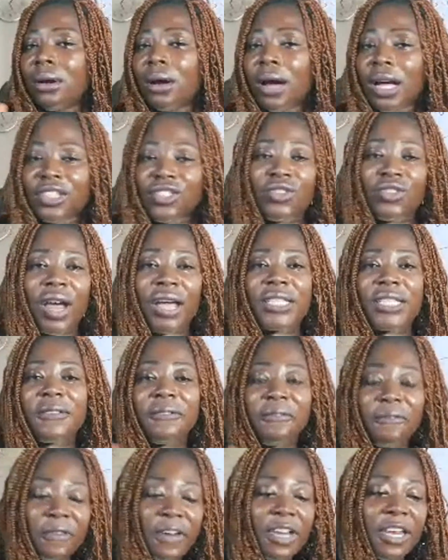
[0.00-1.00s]
attract
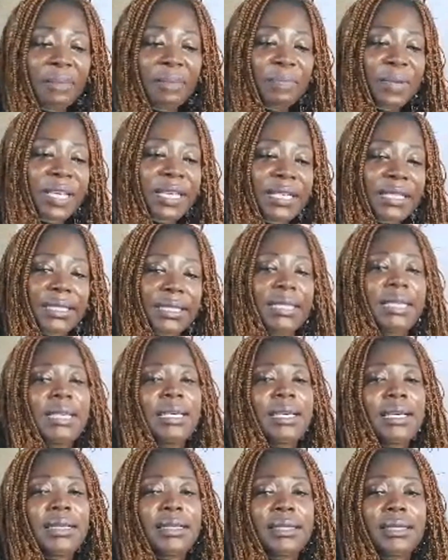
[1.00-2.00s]
freebie
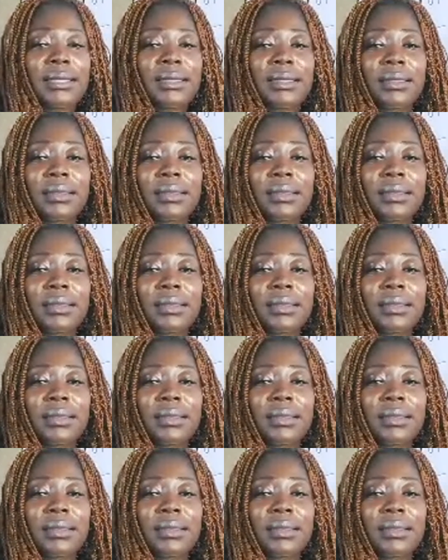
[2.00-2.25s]
seekers.